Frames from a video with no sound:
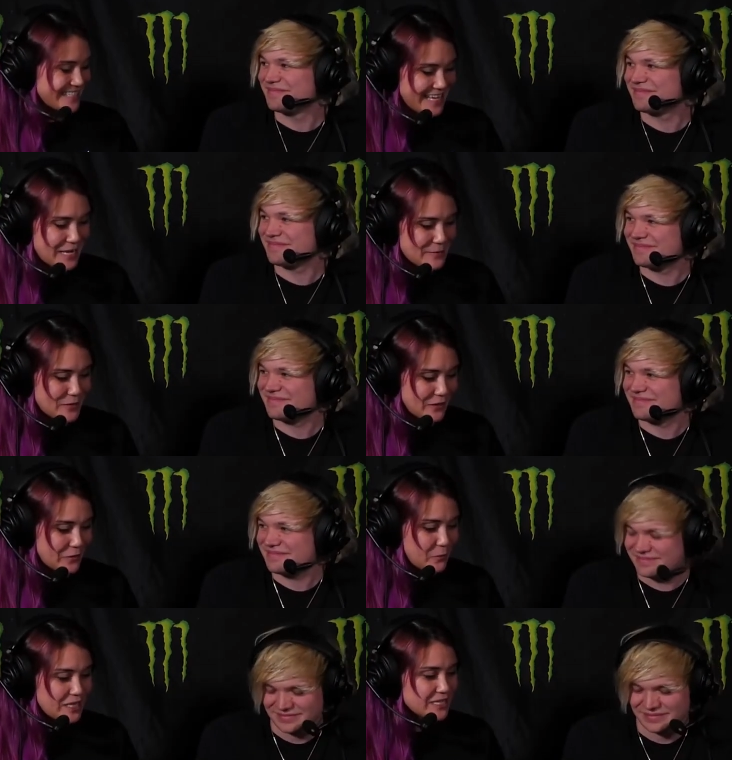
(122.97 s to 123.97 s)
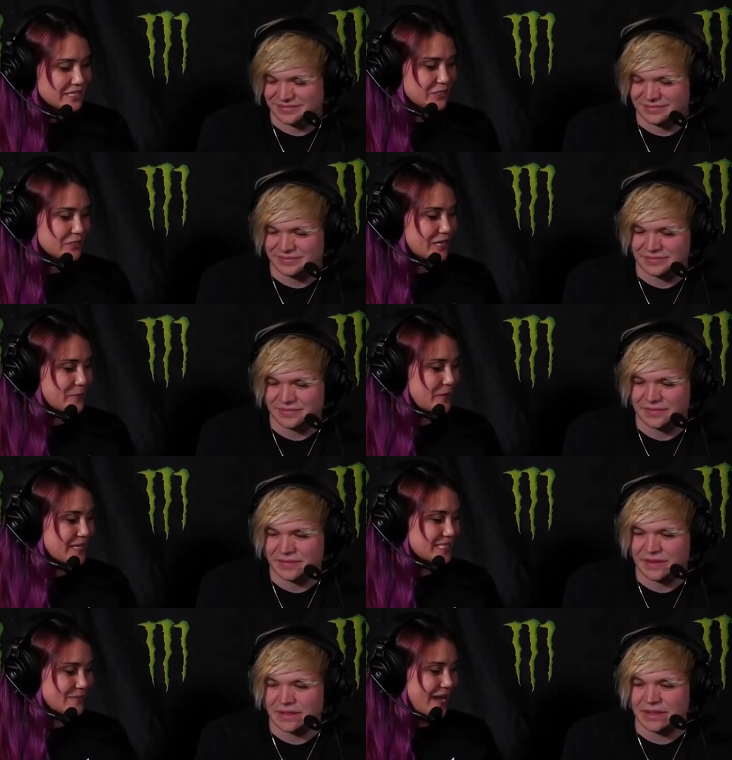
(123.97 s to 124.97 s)
Speaker 1: to gaming, like, well, when did you start
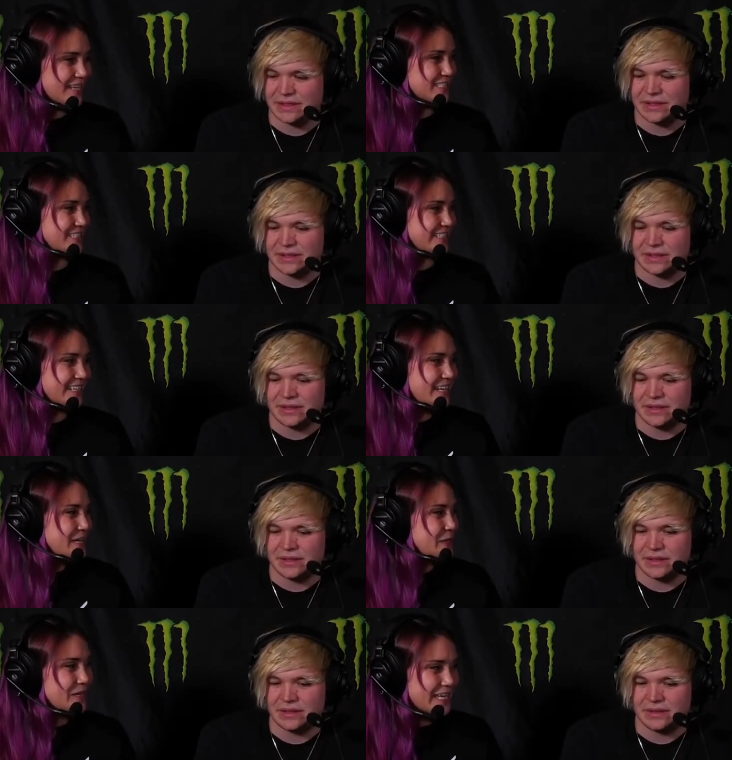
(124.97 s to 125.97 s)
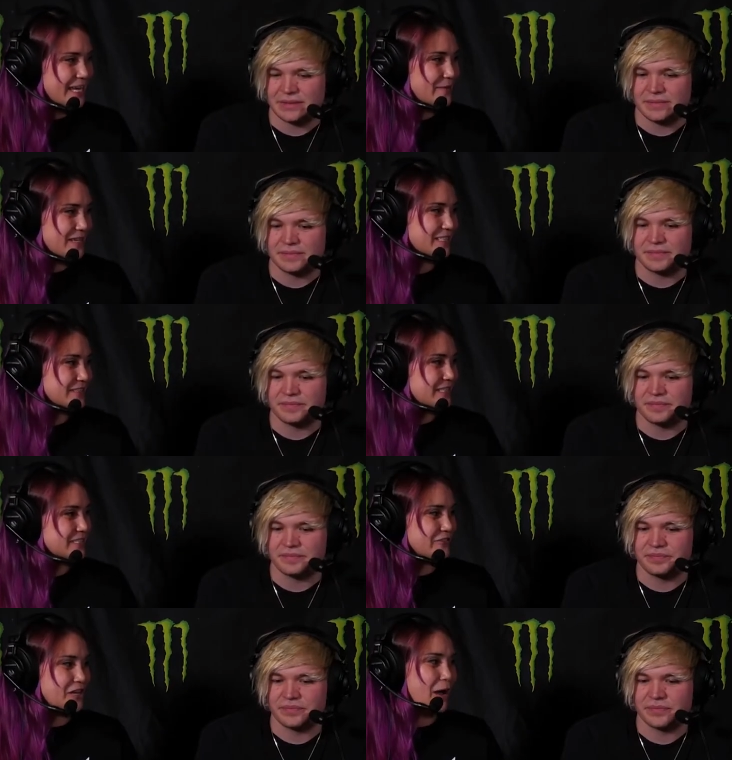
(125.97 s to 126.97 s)
playing Smash? And you're a gamer. That's
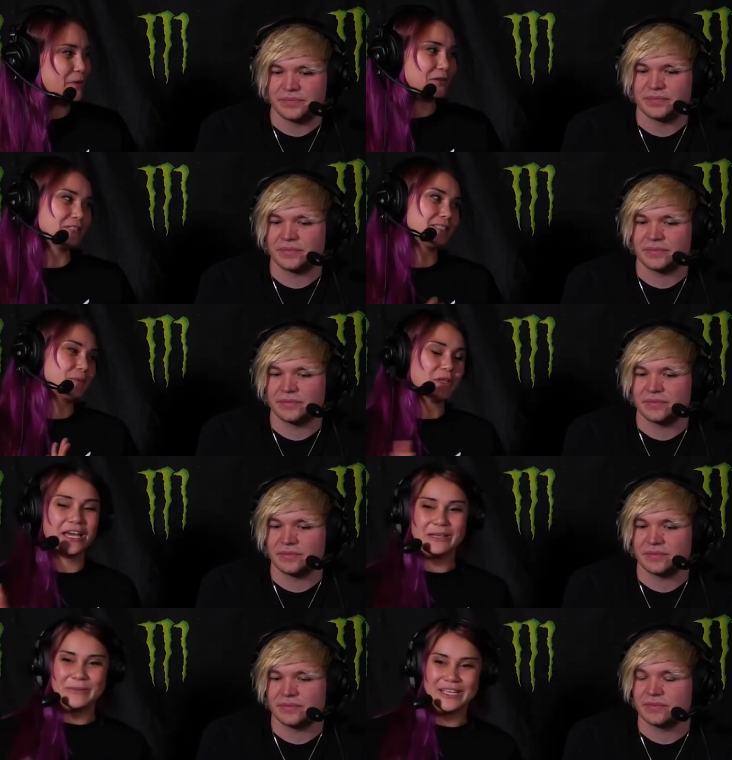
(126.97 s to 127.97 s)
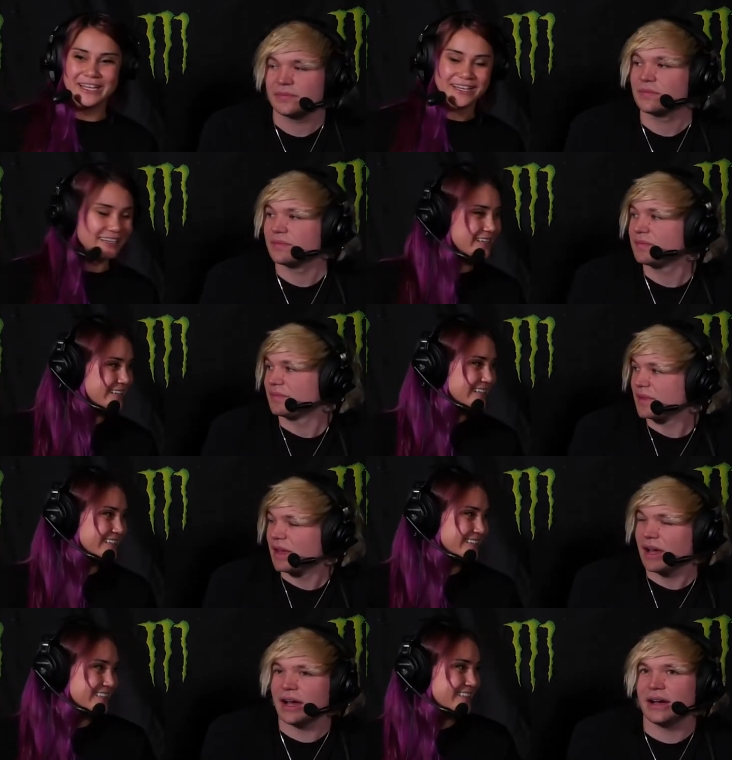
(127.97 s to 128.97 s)
that's phenomenal to someone like me.
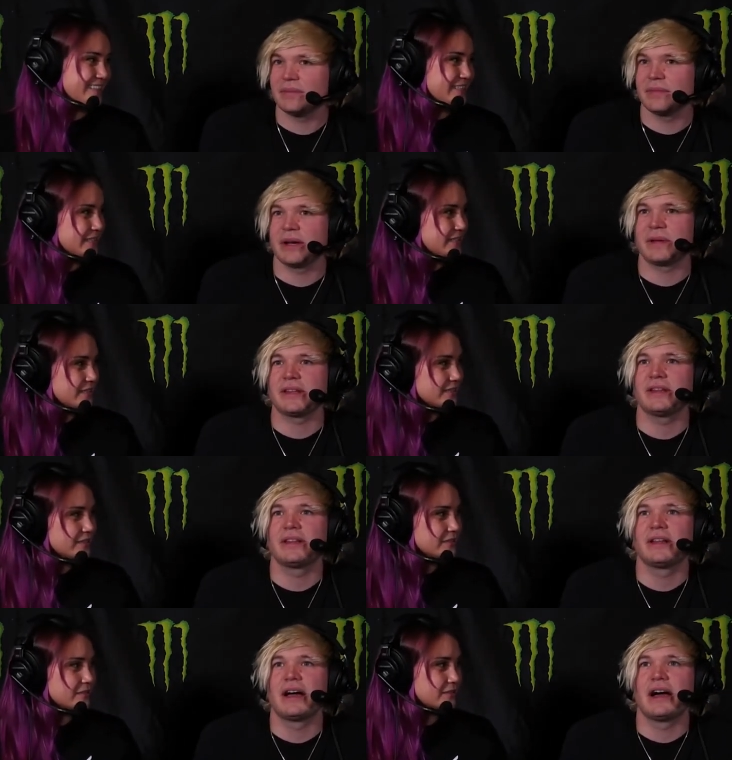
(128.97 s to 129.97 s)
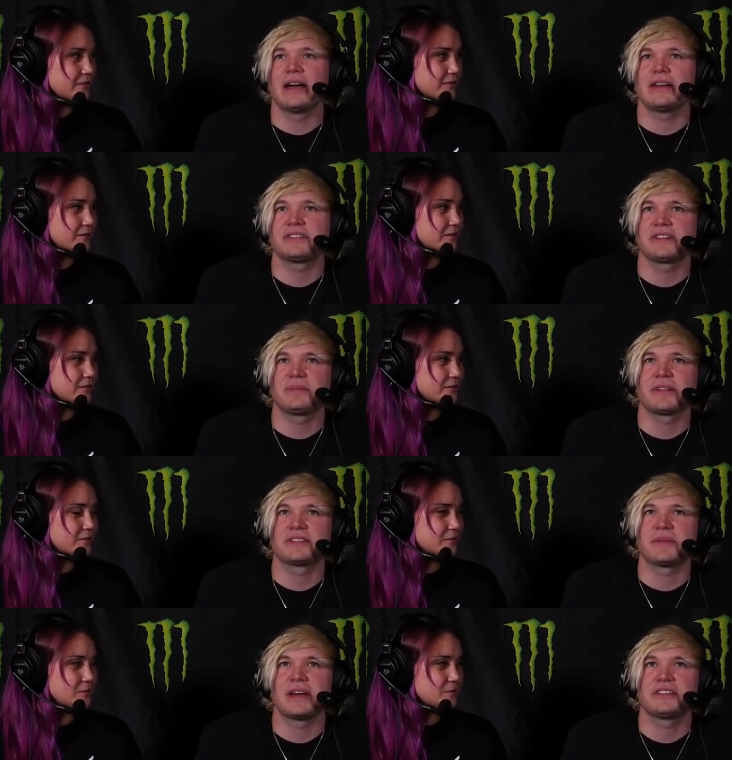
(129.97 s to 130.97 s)
Speaker 2: Um, I mean, I started
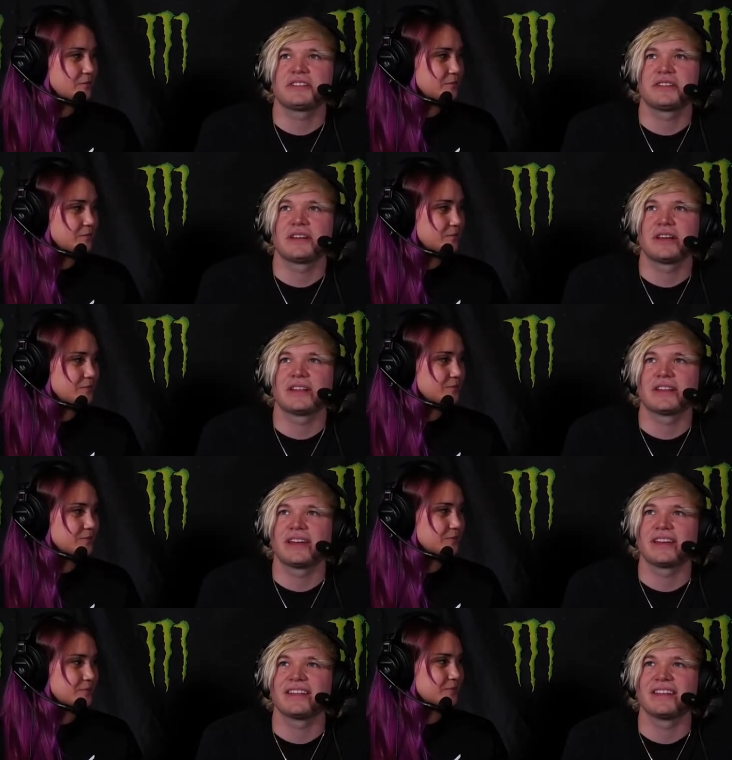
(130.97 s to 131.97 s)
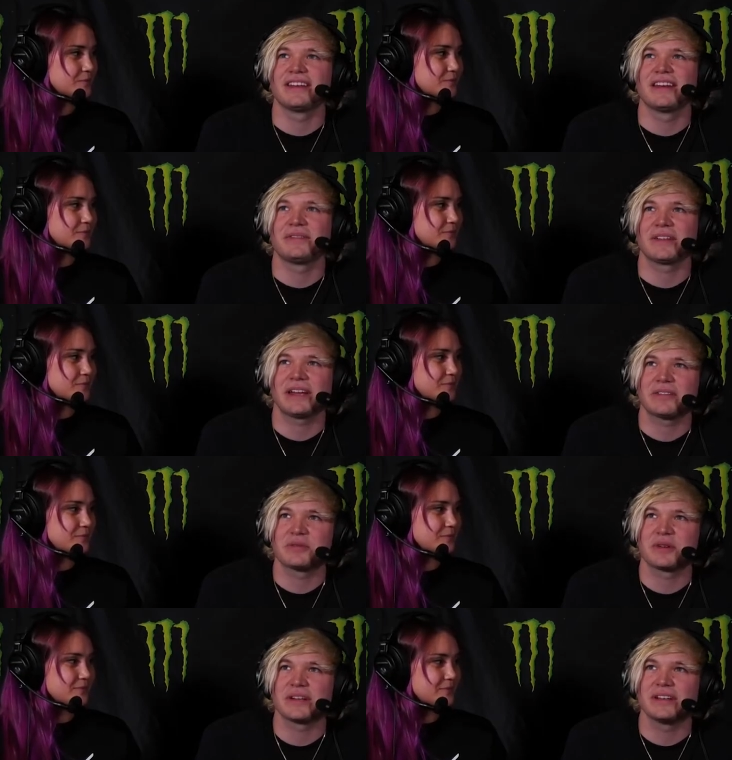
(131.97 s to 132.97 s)
playing Smash, like I feel like
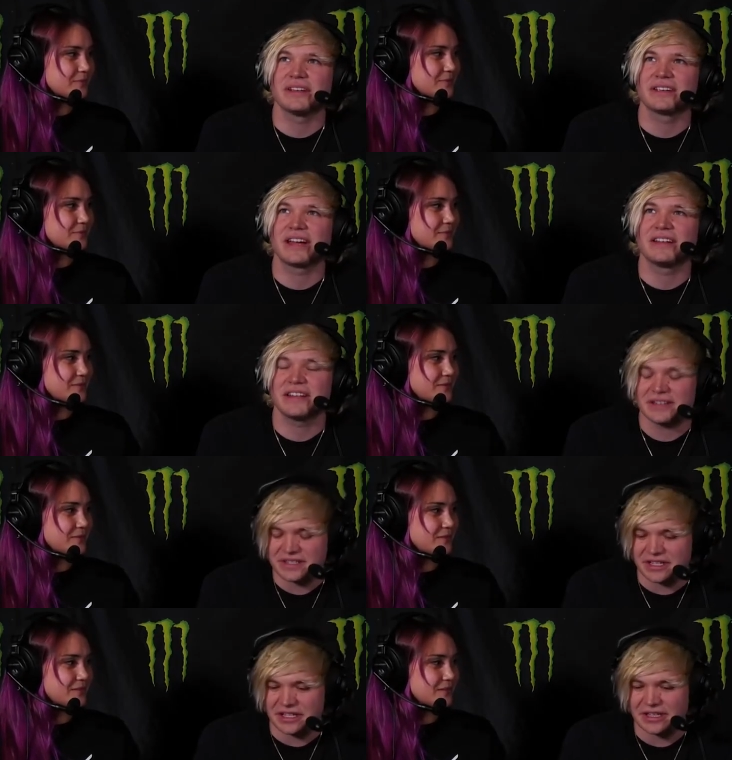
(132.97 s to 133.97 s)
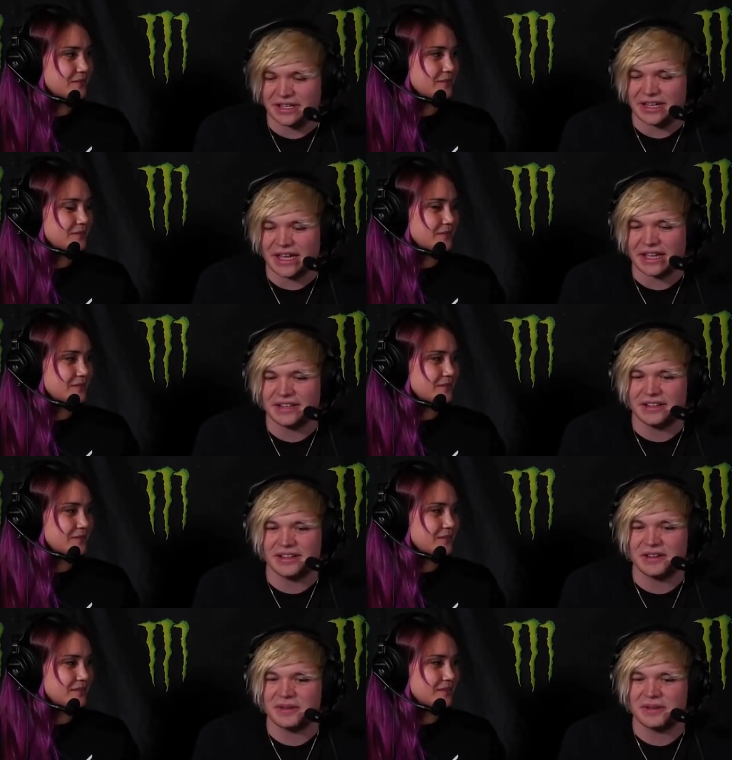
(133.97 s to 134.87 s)
everyone kind of did as like a kid, you